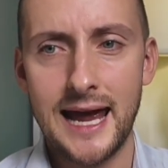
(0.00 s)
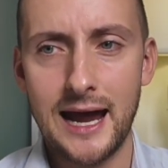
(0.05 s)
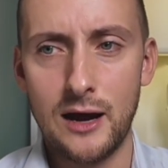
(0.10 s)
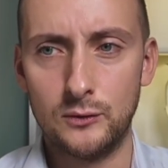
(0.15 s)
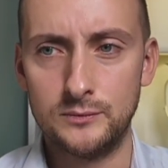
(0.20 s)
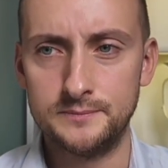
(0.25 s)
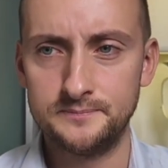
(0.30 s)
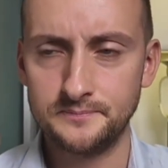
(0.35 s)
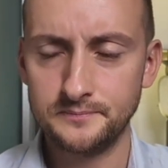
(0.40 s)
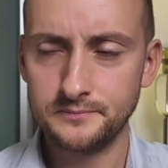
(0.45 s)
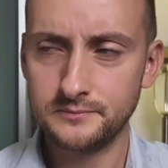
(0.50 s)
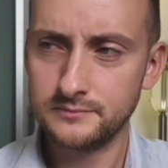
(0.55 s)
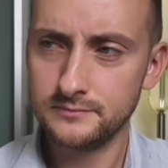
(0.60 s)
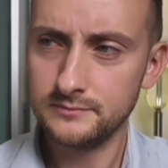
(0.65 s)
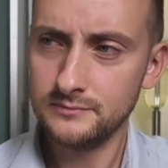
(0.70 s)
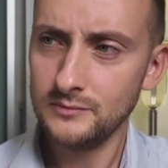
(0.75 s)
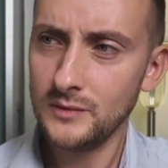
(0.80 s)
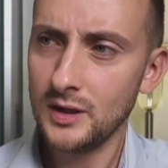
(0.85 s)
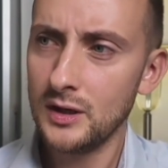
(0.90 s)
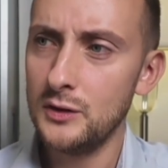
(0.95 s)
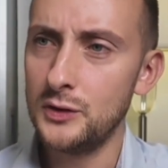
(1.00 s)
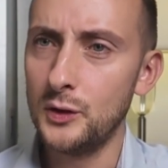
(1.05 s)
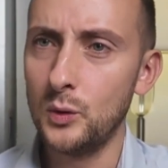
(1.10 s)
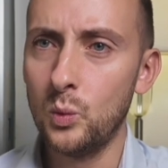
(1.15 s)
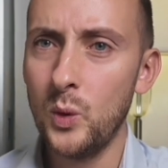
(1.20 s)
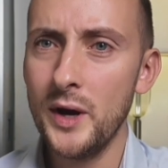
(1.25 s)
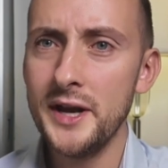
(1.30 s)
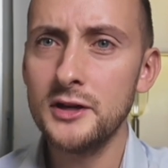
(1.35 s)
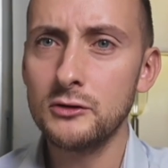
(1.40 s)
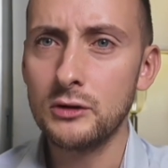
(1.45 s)
Now,
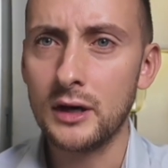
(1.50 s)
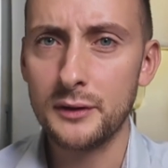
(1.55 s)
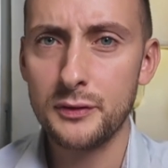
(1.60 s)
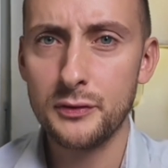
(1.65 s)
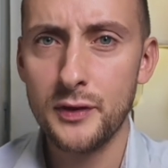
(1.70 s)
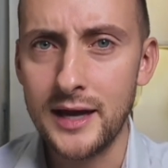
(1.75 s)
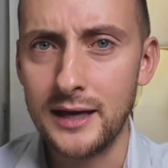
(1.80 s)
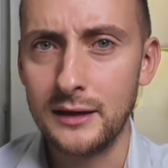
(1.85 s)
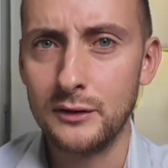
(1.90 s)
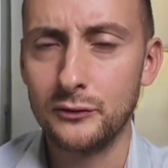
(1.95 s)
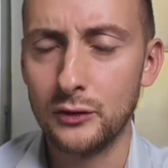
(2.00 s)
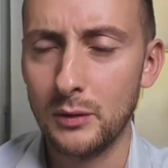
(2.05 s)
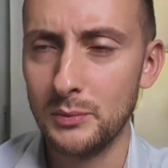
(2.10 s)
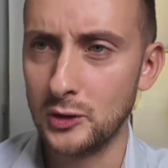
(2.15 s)
the winner, I think,